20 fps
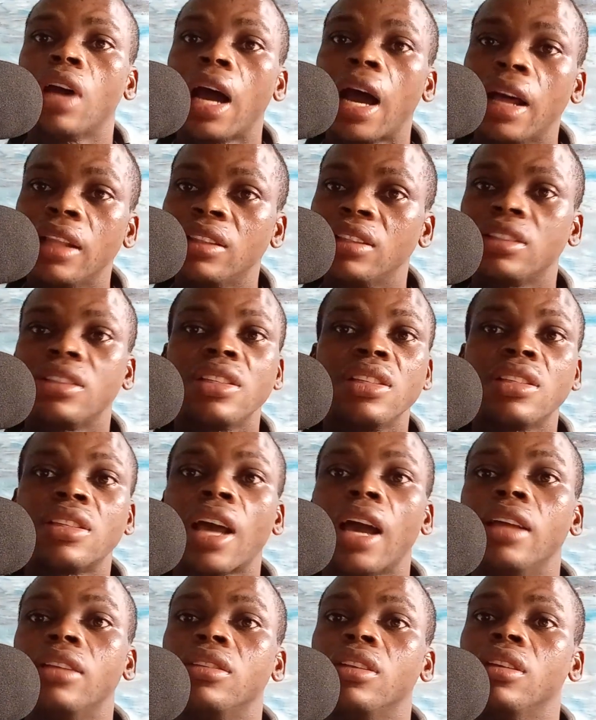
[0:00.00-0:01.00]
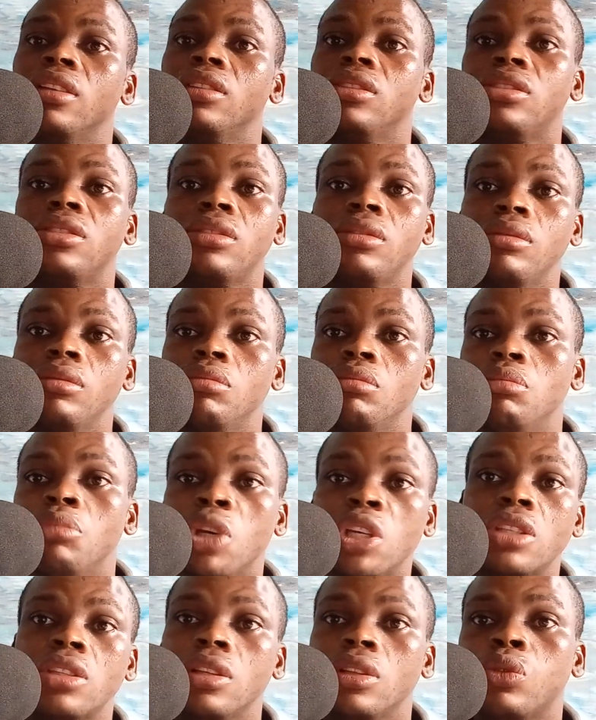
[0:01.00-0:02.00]
Add it inside,
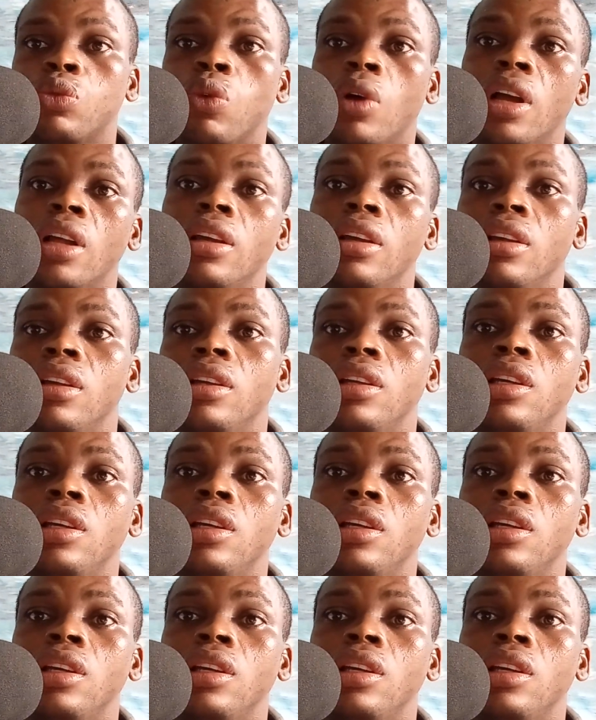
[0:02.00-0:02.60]
mix it well.